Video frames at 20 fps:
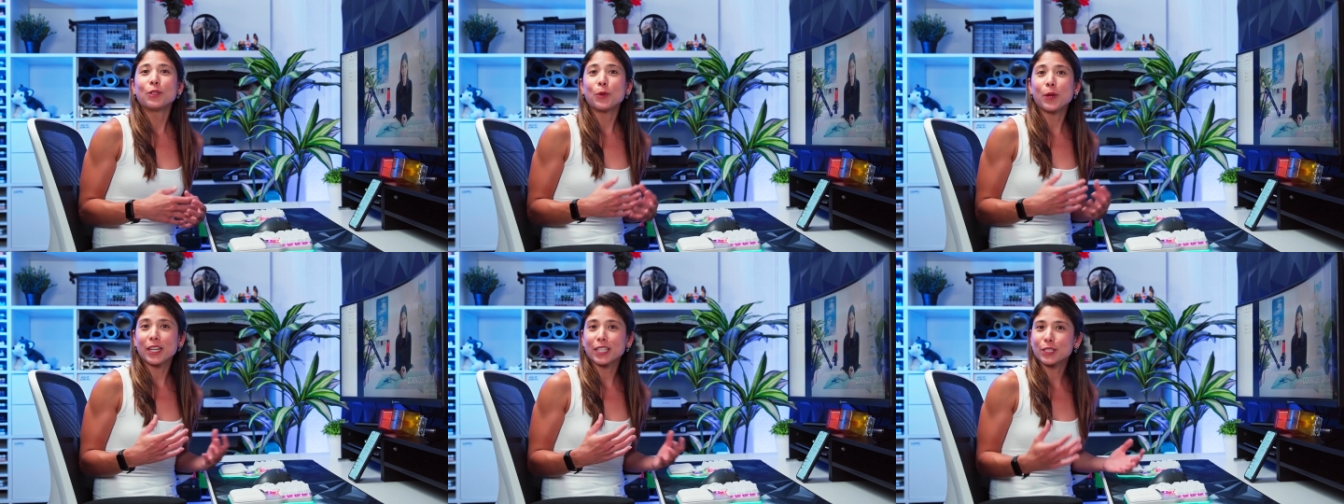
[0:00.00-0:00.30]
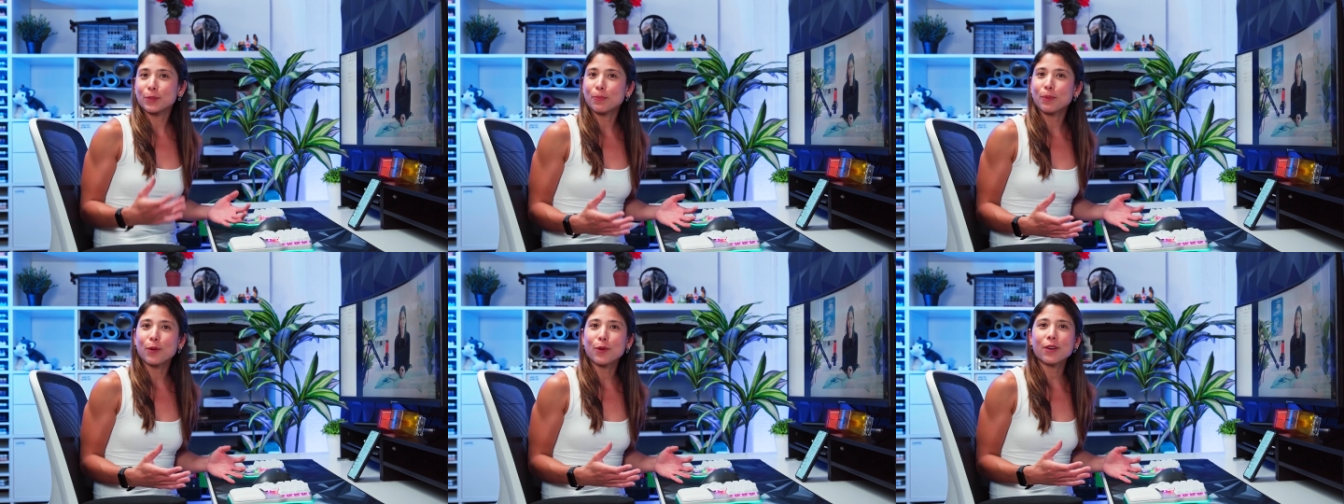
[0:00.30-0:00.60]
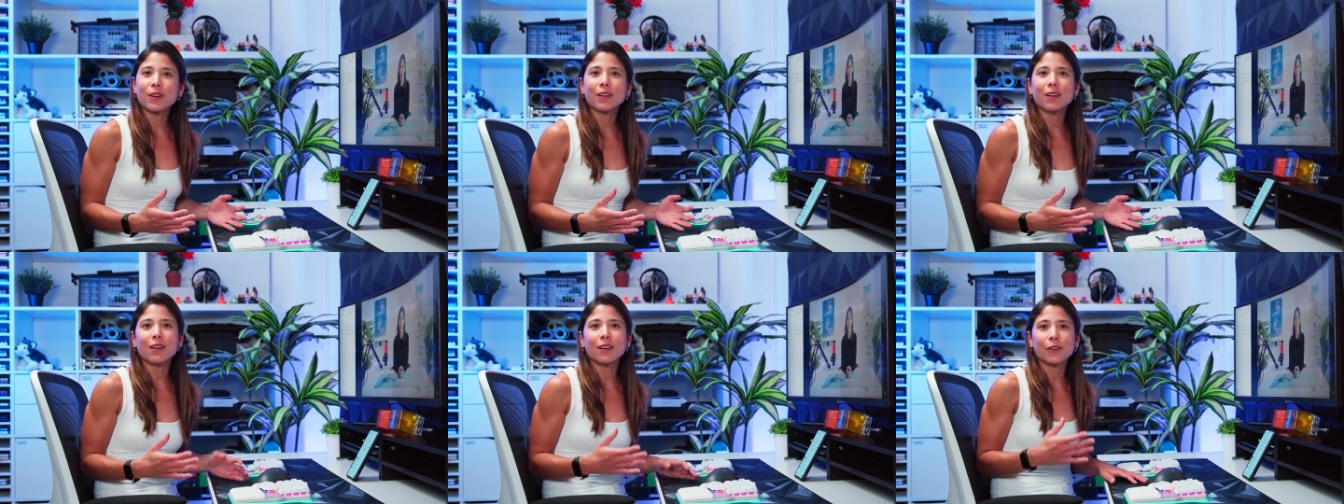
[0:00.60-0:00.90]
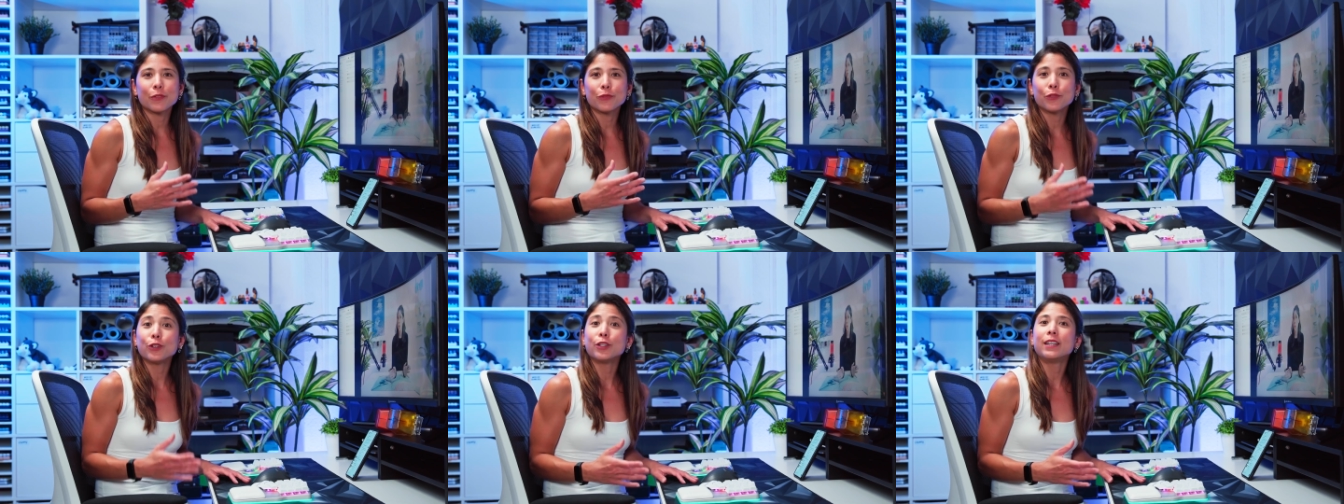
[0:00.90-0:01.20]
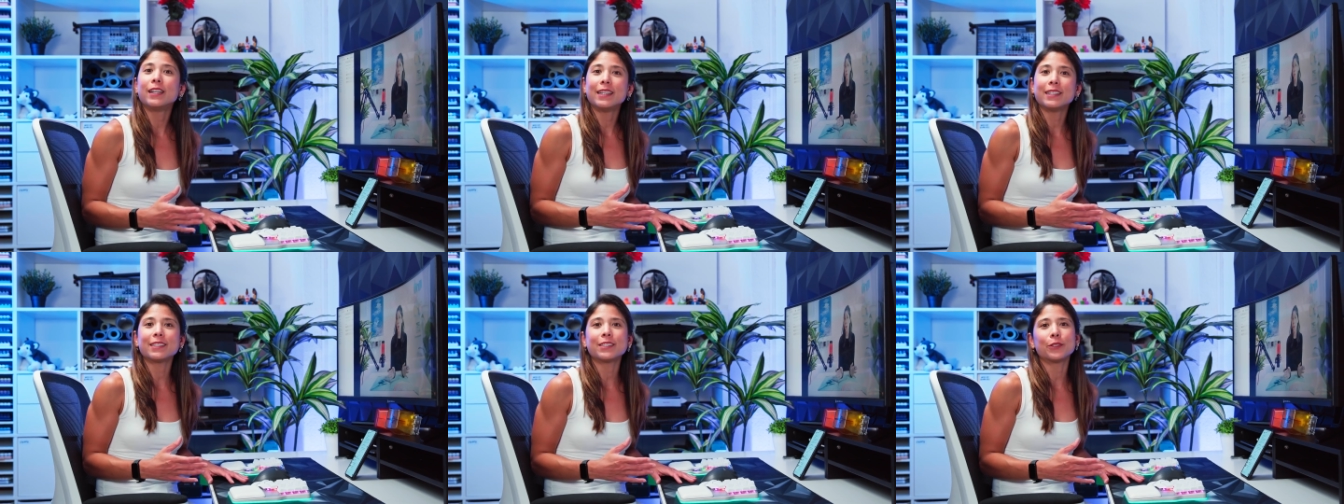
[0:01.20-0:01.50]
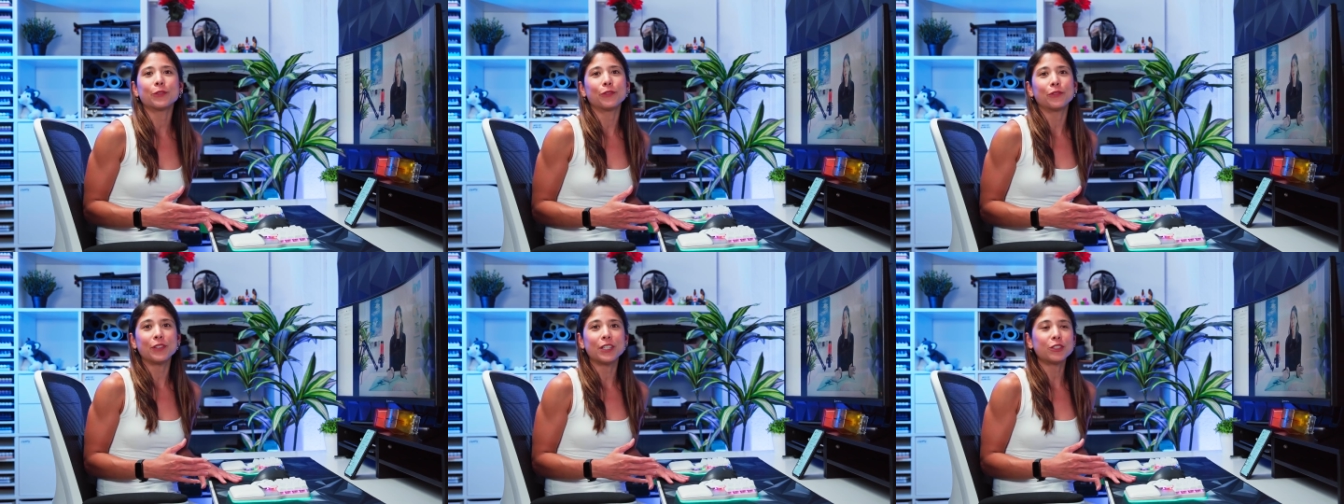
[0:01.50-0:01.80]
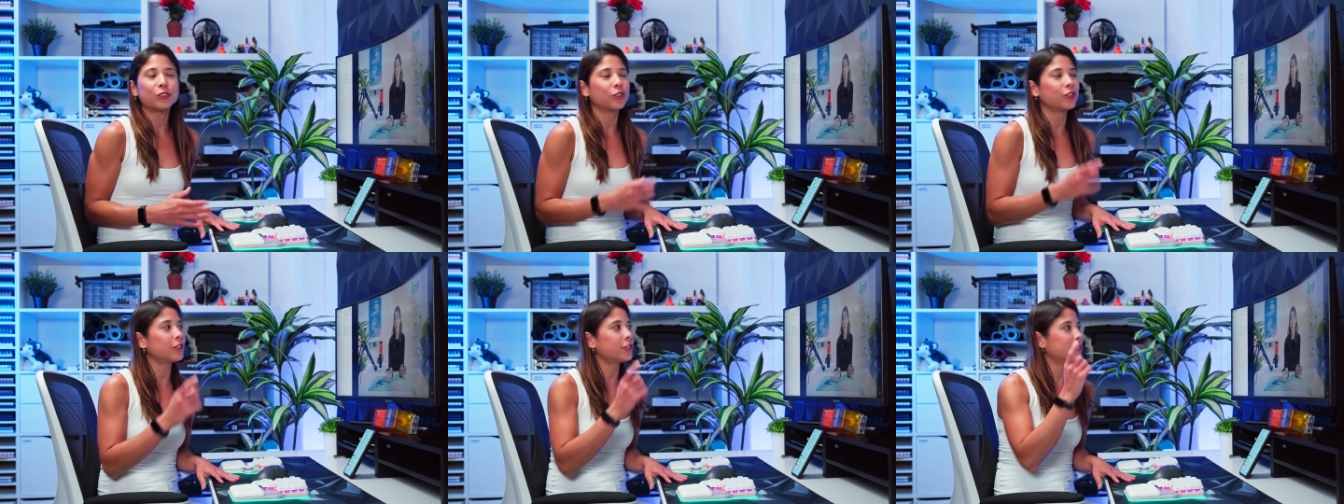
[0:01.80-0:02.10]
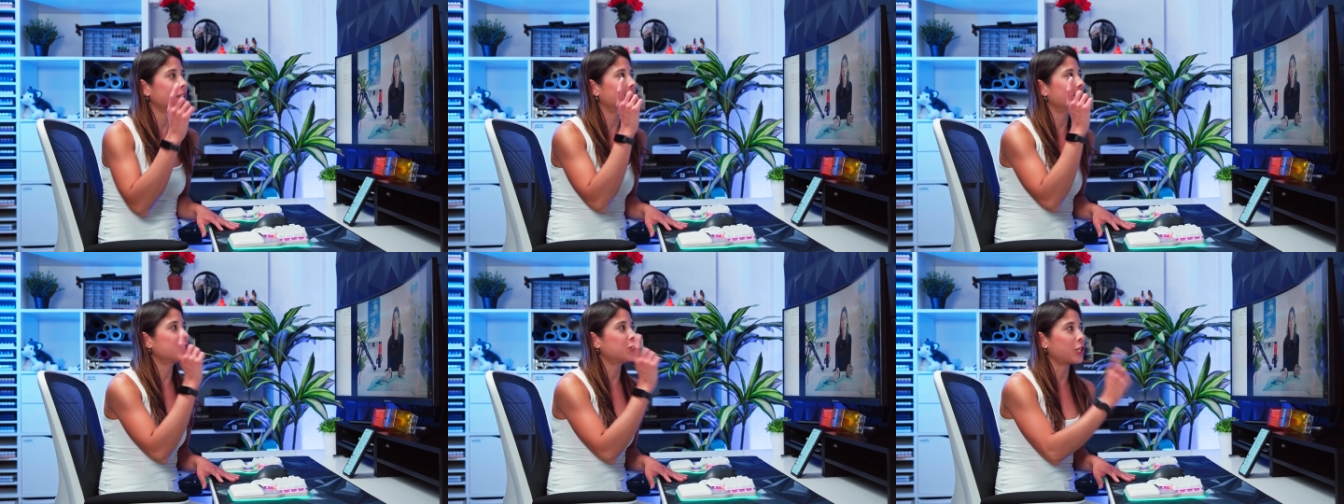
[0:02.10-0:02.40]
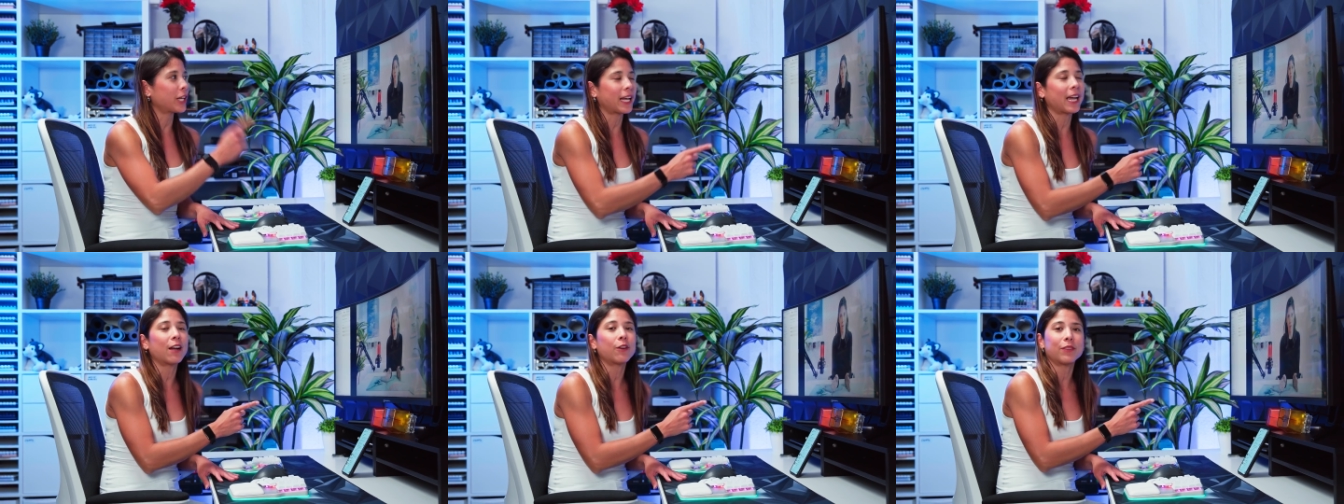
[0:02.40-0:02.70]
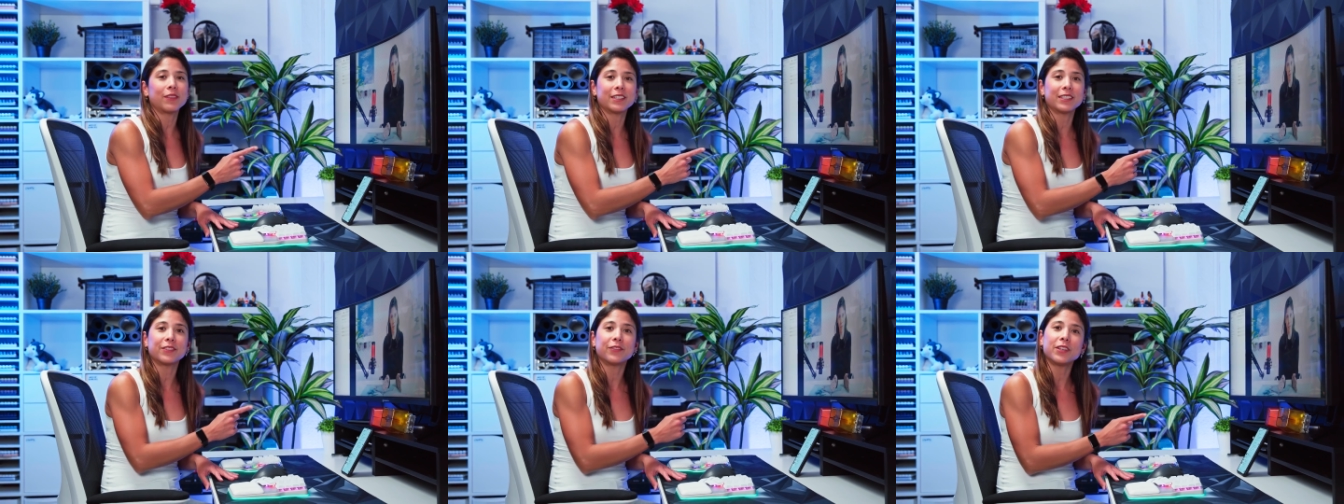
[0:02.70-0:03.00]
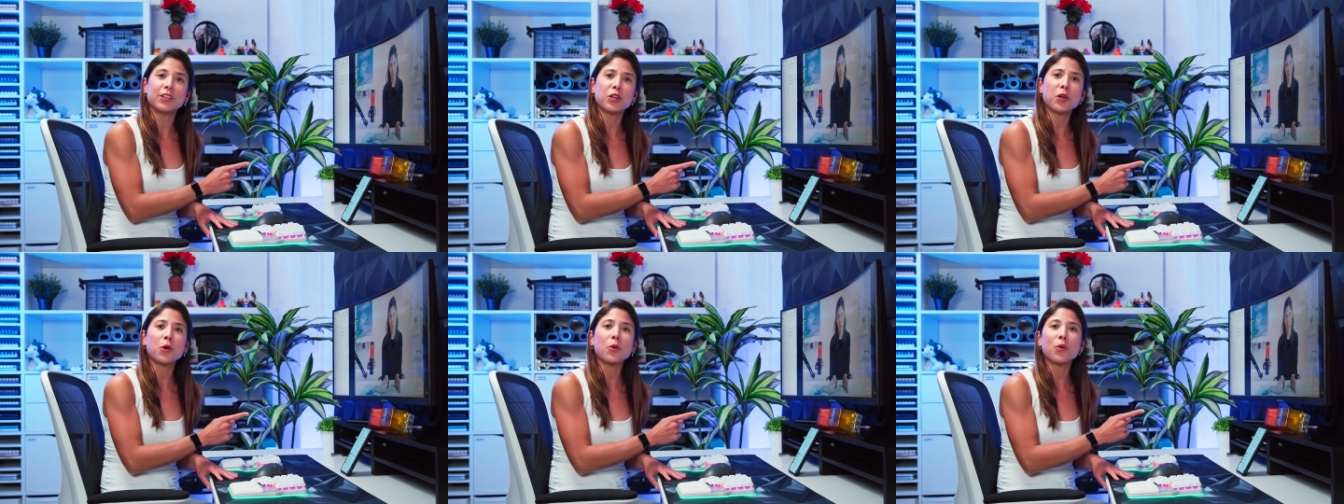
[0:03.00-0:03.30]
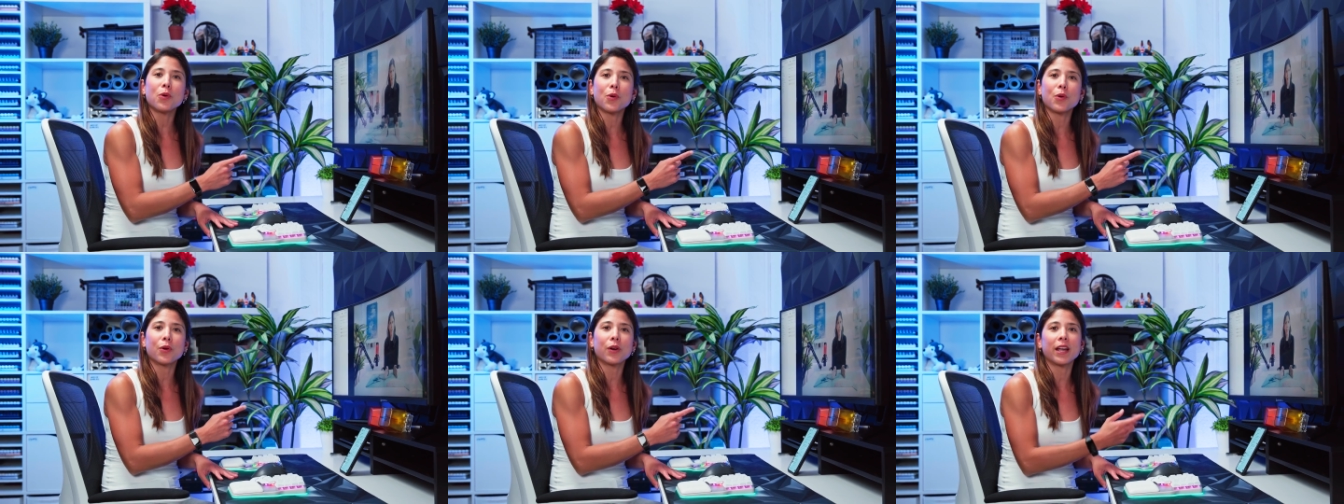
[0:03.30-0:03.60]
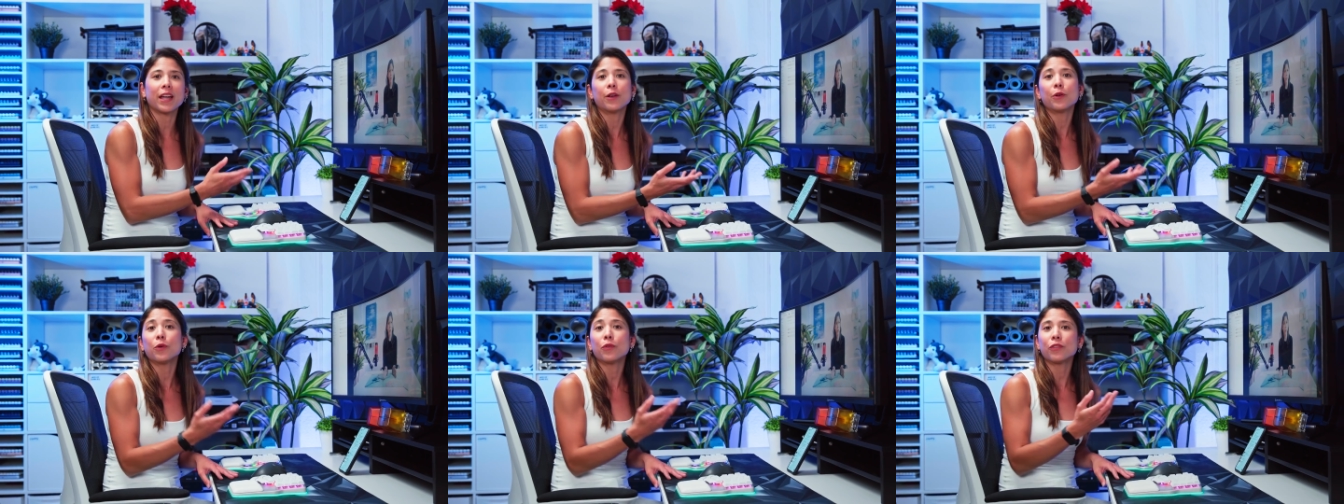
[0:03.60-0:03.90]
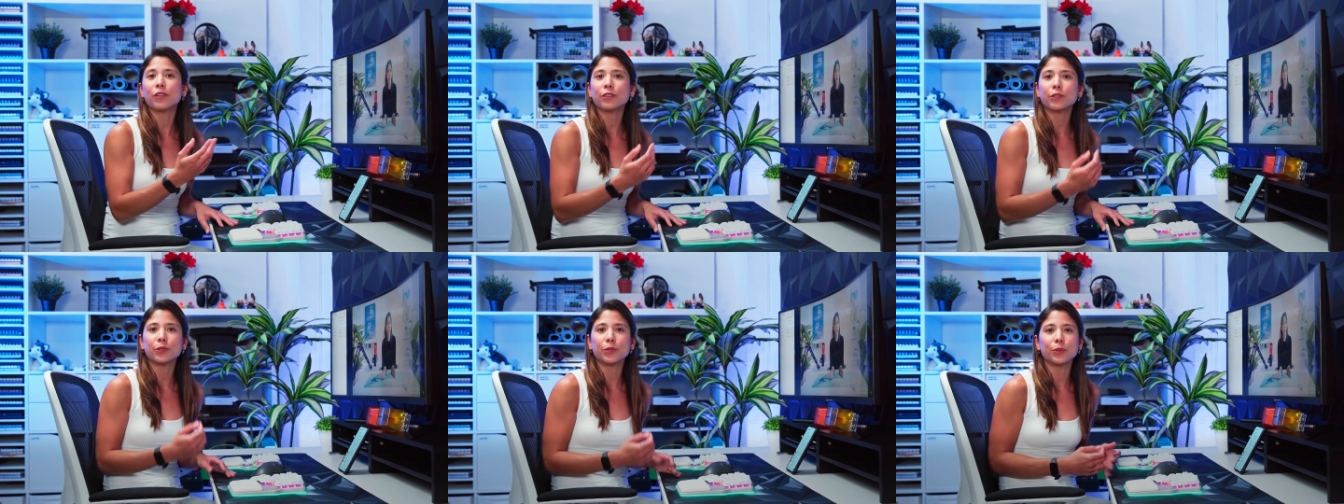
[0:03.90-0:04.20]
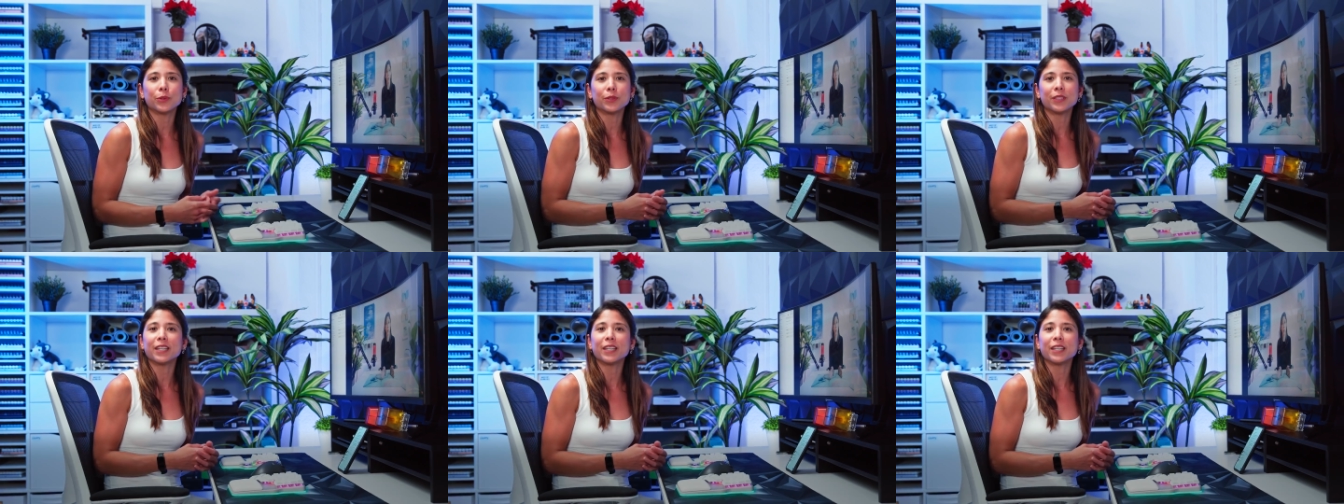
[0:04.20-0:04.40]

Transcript: To explore our full list of features, check out this video or head over to